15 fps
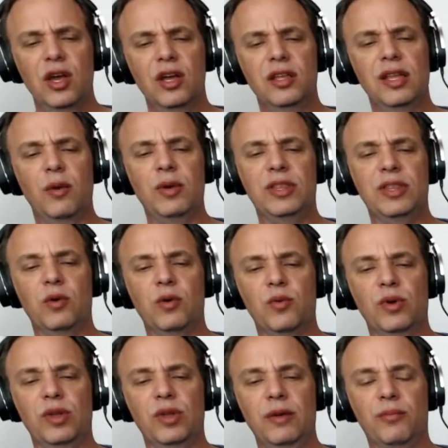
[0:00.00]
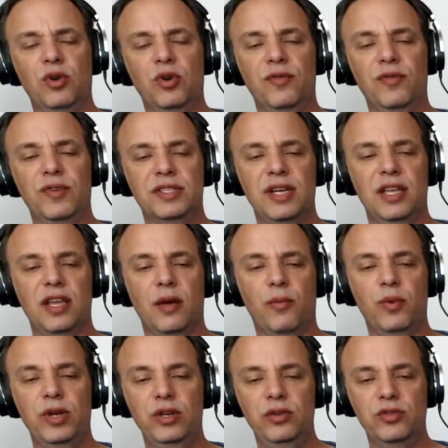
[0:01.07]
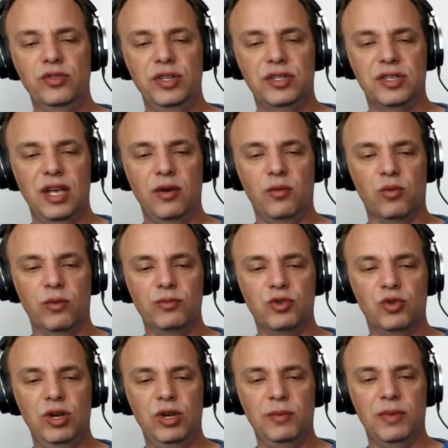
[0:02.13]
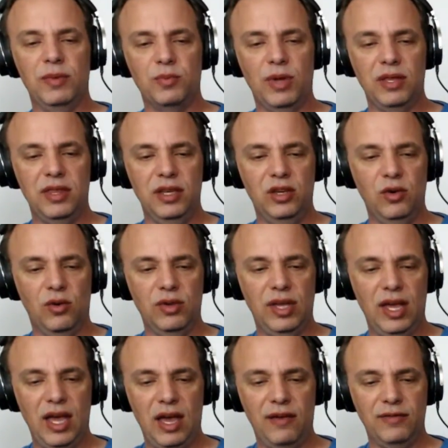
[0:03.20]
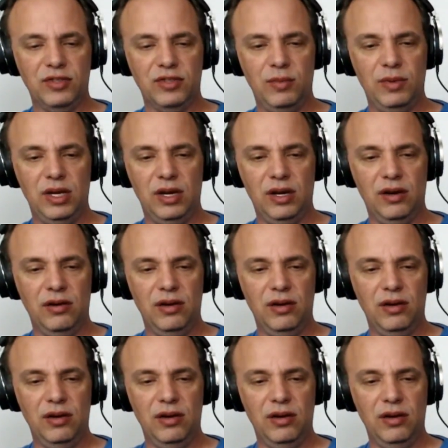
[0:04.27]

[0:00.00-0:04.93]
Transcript: that we think would really improve his setup? We usually say room treatments, but I think you already have some in here.